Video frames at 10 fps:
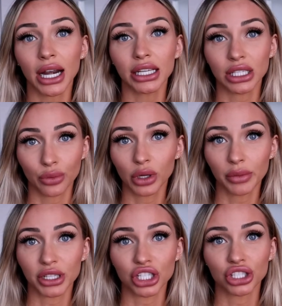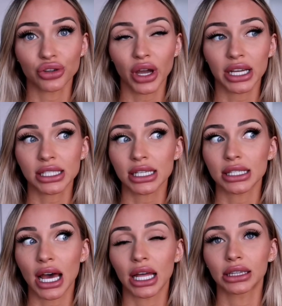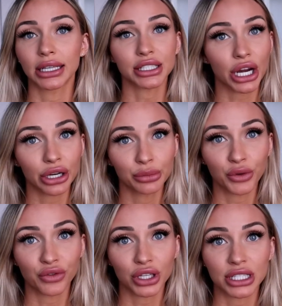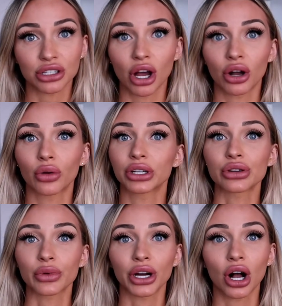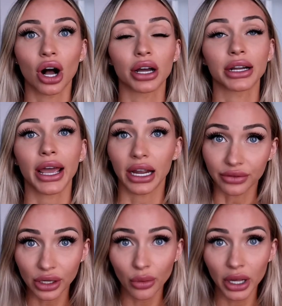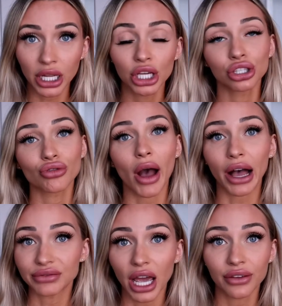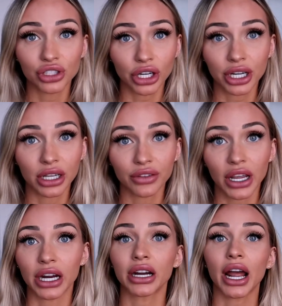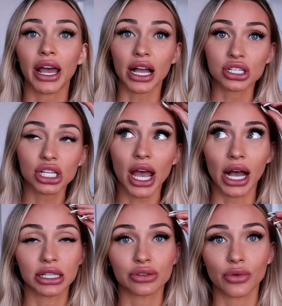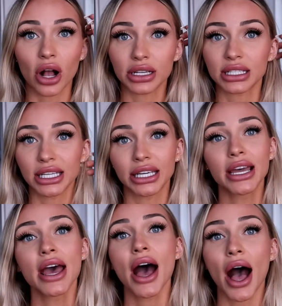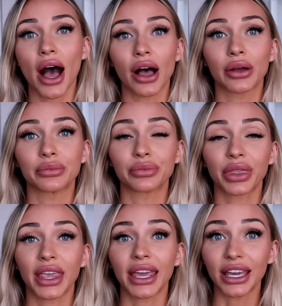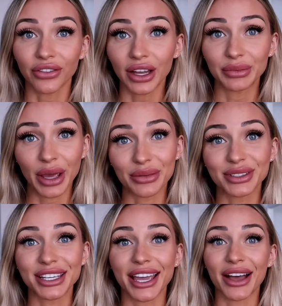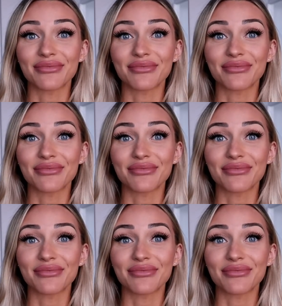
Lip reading: I did want to mention to you guys is that laser hair removal is not going to work on everyone. You have to have dark enough hair. I actually asked Roxy if I'd be able to get